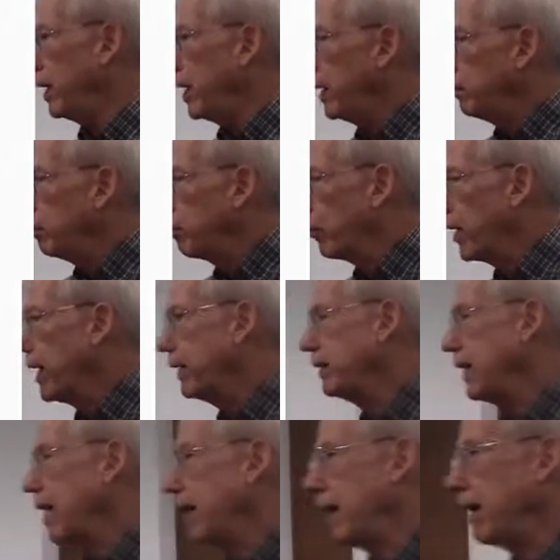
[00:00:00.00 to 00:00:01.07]
and break
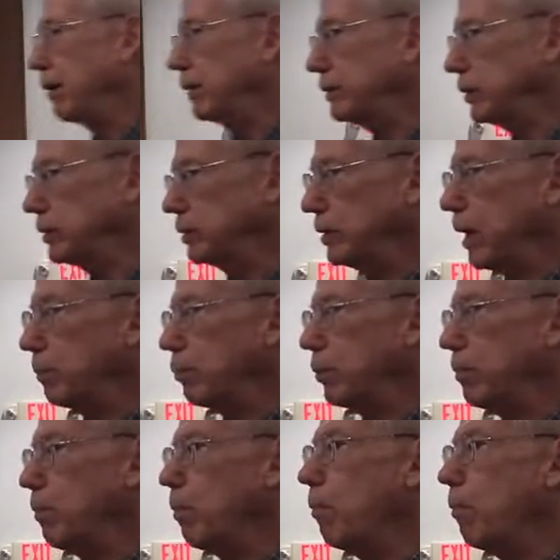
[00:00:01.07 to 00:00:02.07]
that out as a separate